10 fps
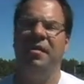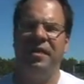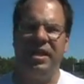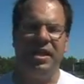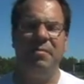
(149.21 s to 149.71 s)

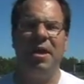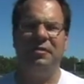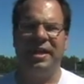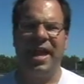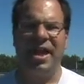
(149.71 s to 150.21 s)
they
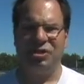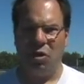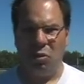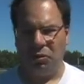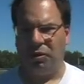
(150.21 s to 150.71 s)
emailed the cache
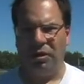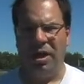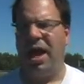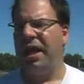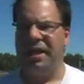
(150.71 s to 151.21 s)
owner,
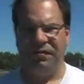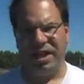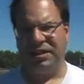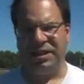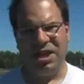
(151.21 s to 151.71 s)
and they've
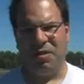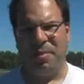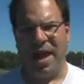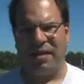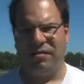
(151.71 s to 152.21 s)
yet to hear
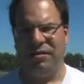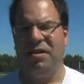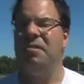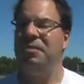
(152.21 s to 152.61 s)
back.